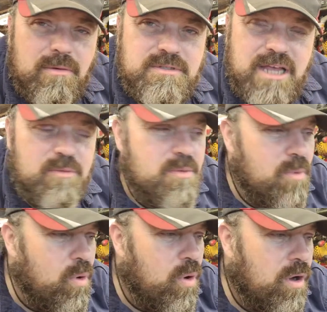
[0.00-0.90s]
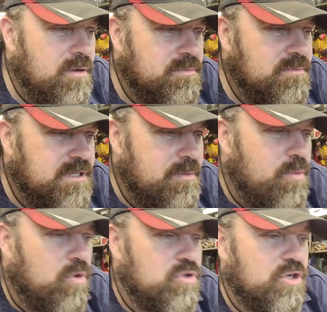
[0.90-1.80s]
tell me more. Tell me
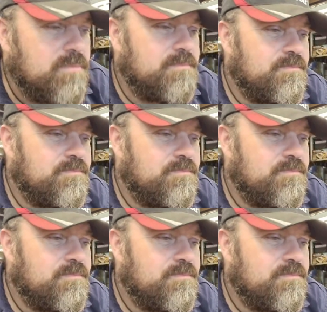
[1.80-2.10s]
more, John.